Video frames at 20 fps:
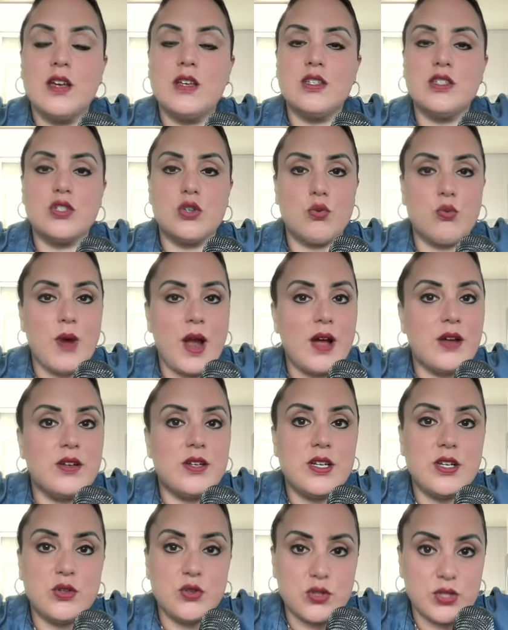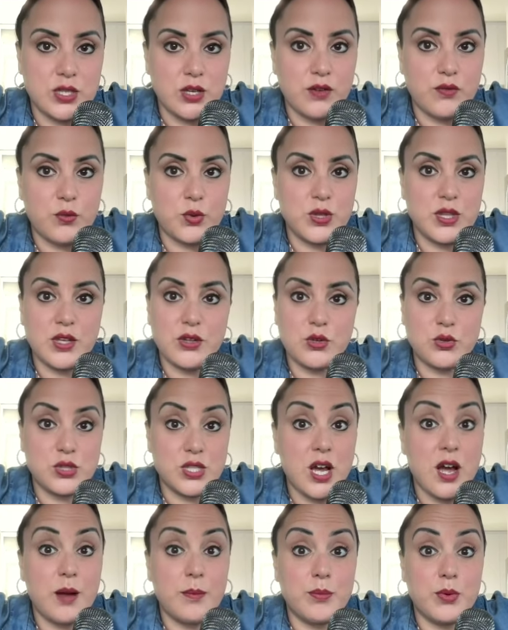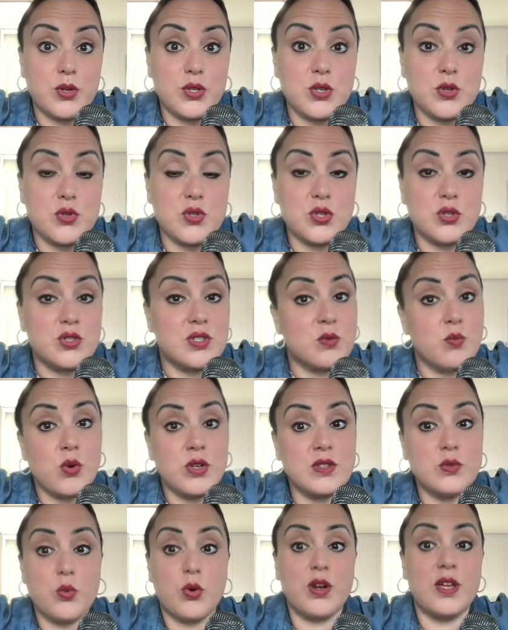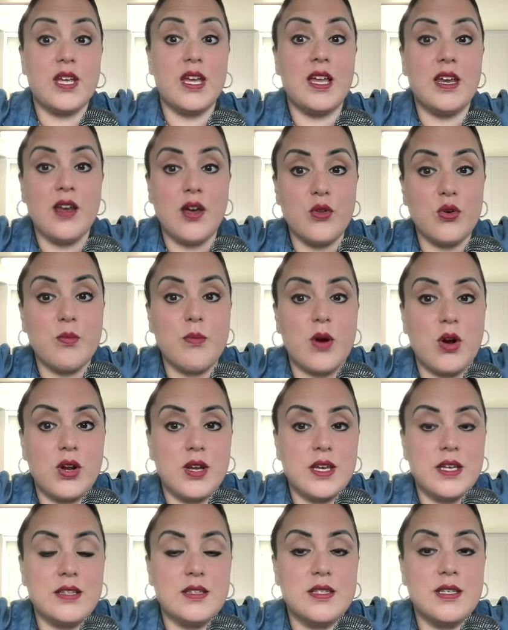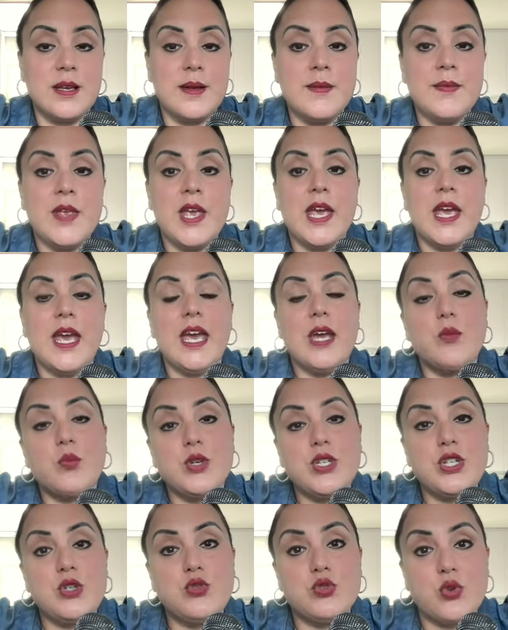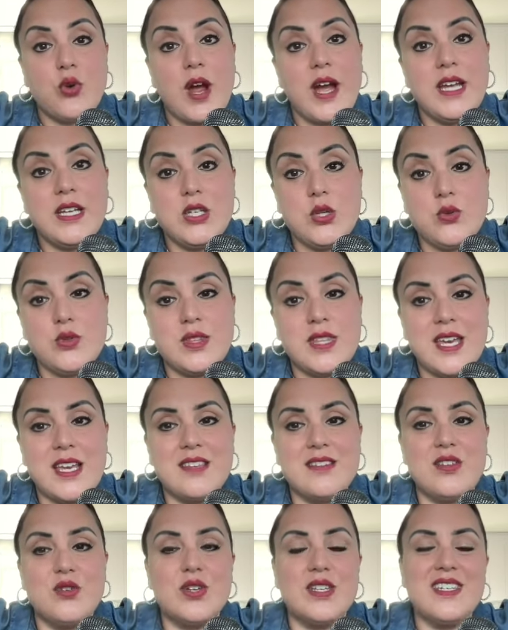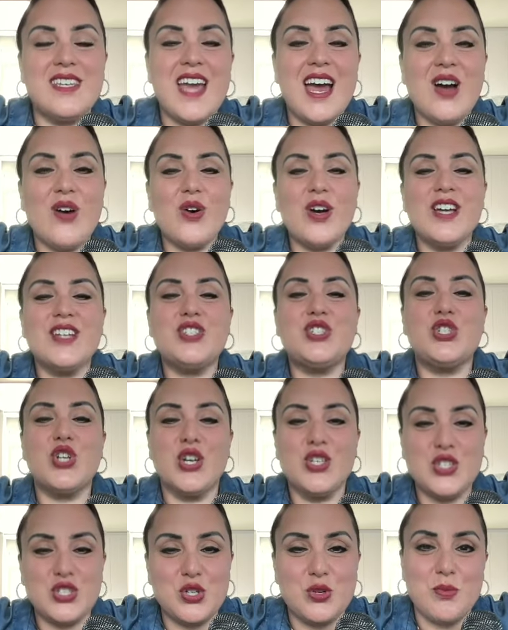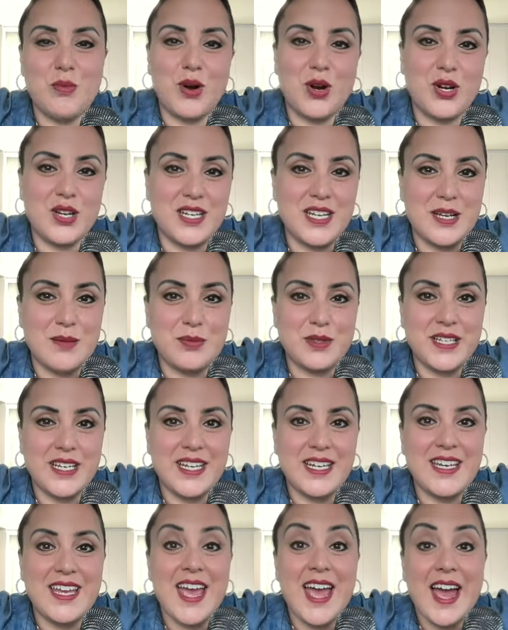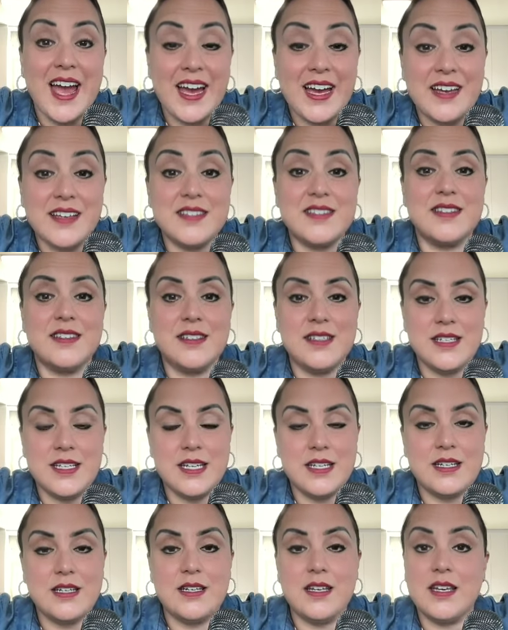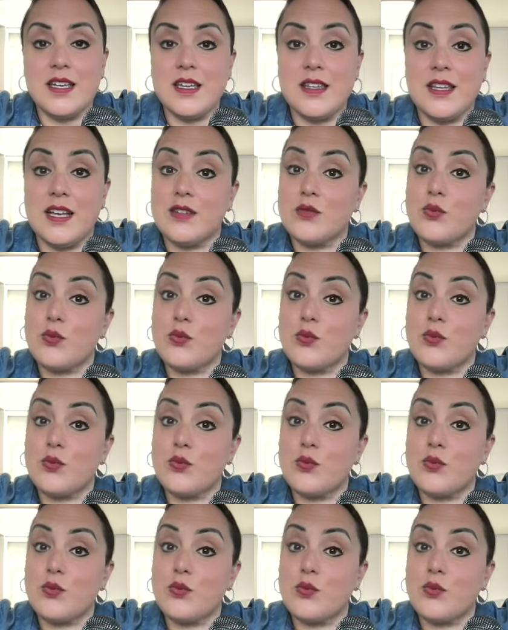surrounding yourself with other top producers and what's working in other markets. And when you try new things, you can now adjust your marketing plan as needed. Again, that's